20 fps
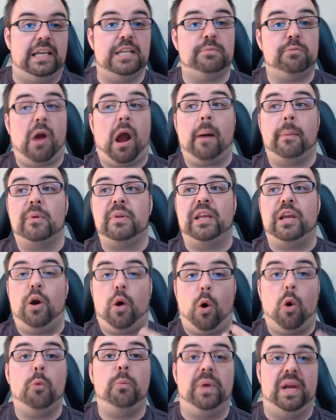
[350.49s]
He's probably
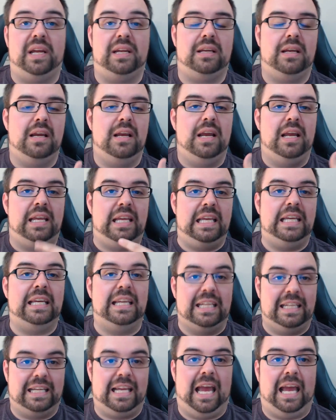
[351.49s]
hoping he
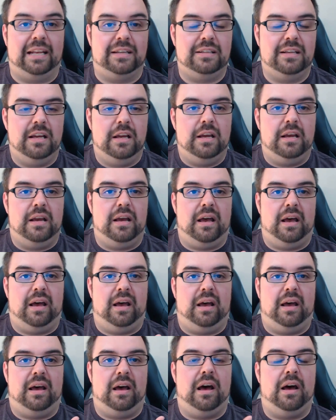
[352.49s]
can get
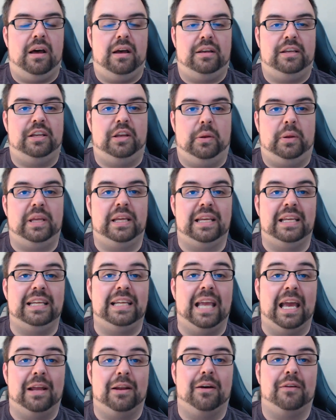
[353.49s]

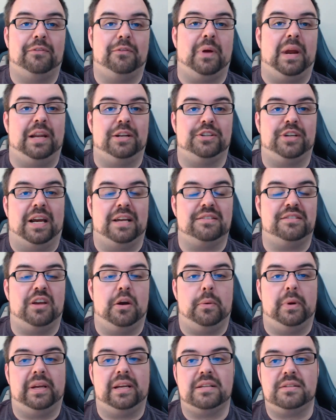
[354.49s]
a franchise
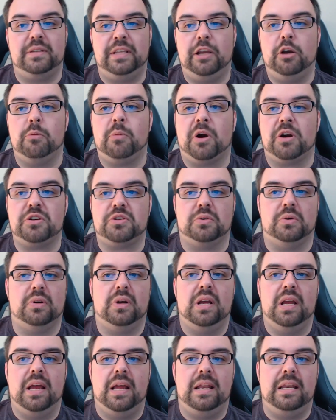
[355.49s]
going, because Neil
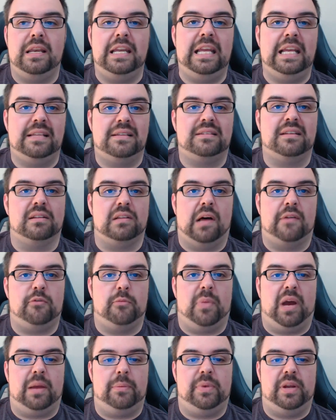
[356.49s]
Marshall needs the love,
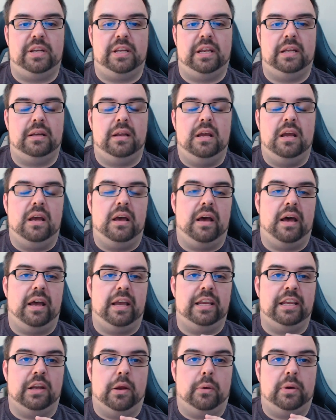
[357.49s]
in my opinion.
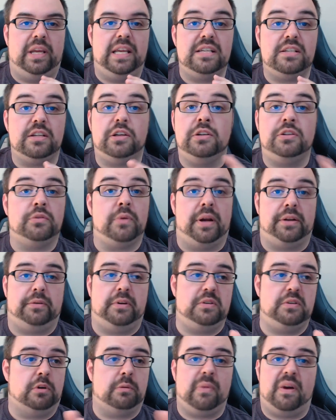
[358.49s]
You know, he's a good
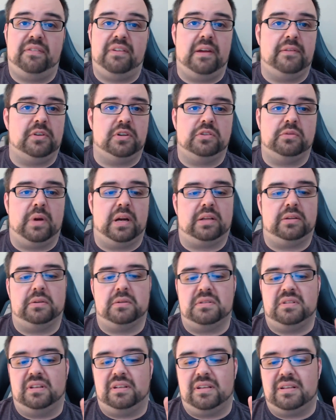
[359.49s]
director. He's one of my favorite
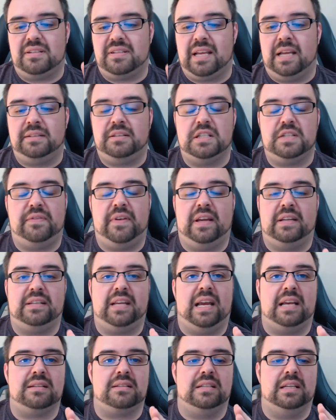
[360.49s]
directors. The Descent is
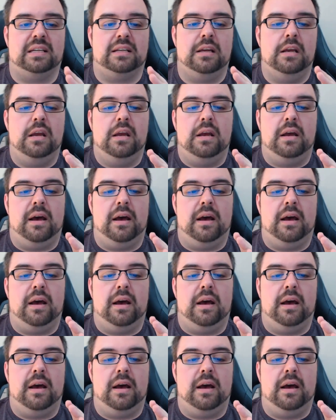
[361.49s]
fantastic.